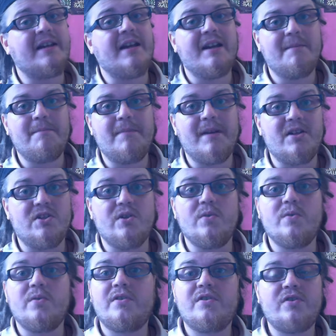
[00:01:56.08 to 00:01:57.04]
again, Big
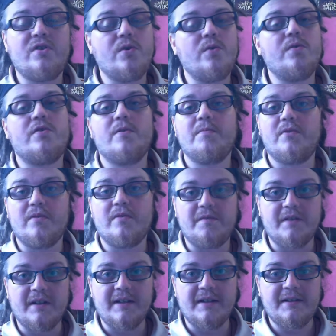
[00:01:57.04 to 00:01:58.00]
Juice, 2 thumbs up
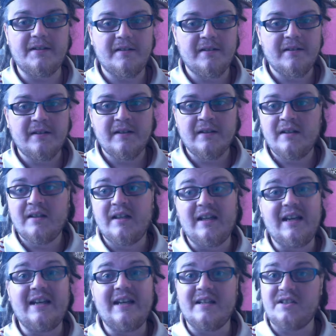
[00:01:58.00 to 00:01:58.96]
for this.
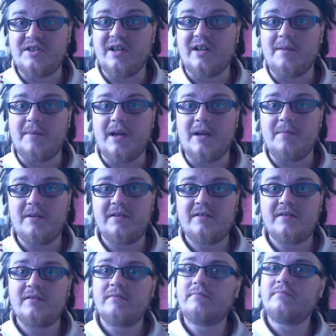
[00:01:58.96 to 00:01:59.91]
It is Jelly
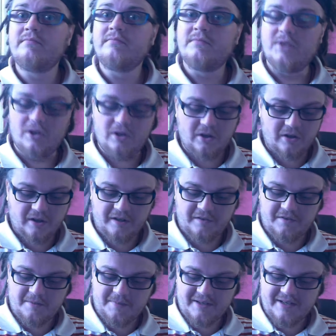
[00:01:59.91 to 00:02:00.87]
Babies. Although
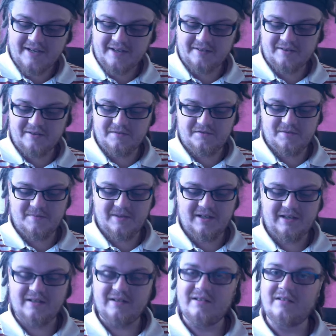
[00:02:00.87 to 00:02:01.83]
if you'd be nice enough to
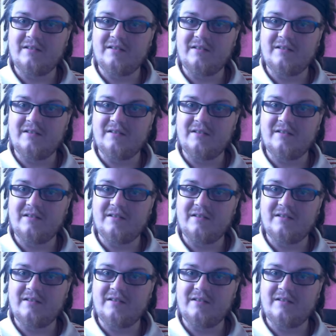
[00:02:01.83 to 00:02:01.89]
make